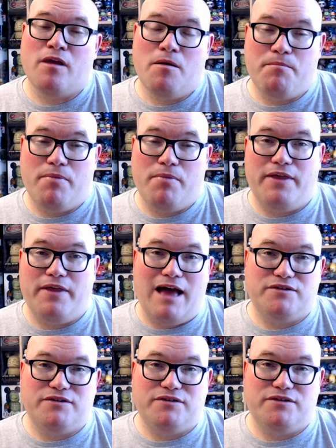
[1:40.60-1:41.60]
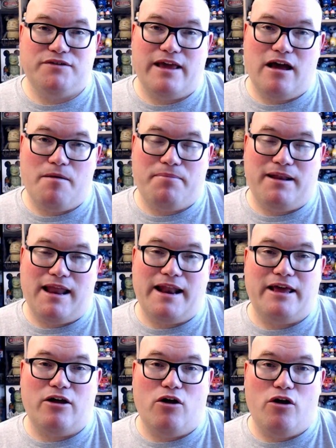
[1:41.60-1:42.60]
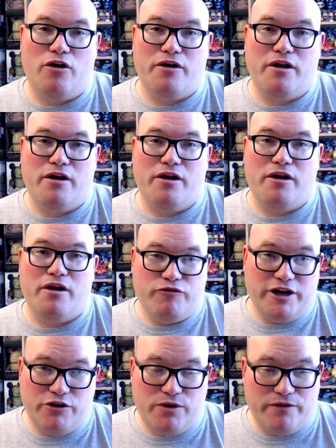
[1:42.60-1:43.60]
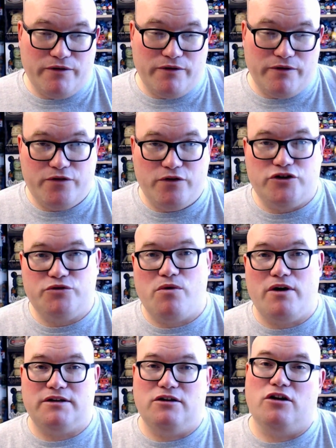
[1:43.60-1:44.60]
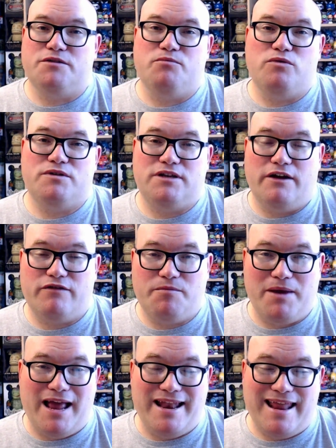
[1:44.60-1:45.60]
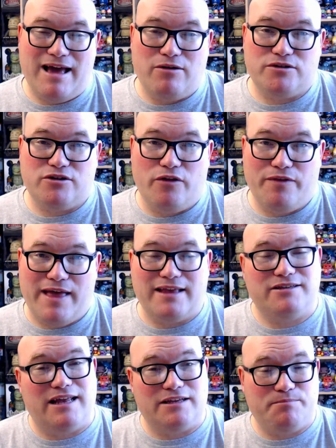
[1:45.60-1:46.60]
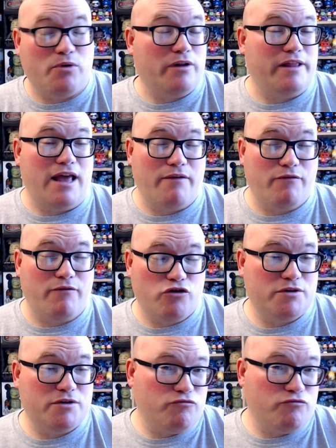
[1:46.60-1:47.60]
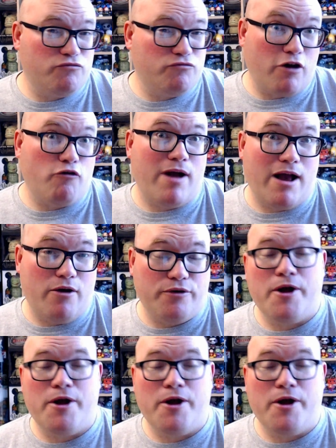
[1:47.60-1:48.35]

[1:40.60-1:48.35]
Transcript: but they have said that they are planning on redoing Future World. There's lots more stuff to be announced on that, so that's one of the other rumors running around.